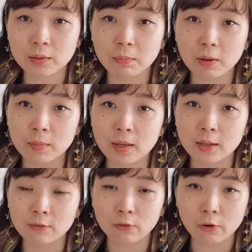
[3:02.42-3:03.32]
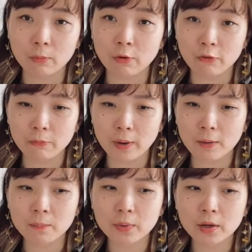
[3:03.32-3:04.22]
maybe in form of
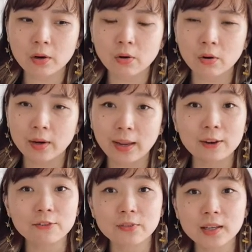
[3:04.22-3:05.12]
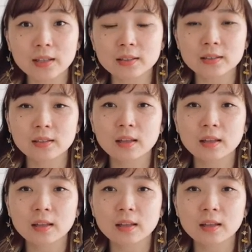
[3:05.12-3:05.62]
paper or canvas,